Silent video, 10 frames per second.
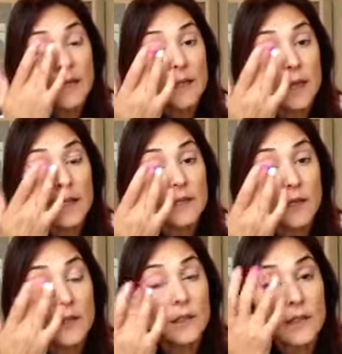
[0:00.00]
that
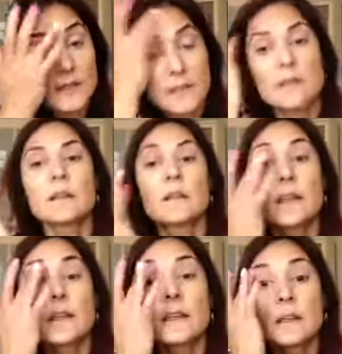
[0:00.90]
darkness in the
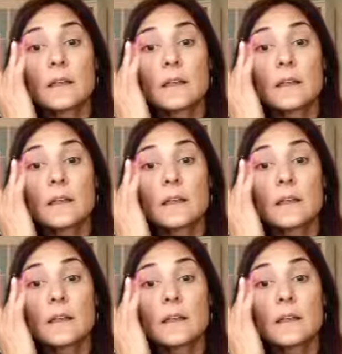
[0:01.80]
lid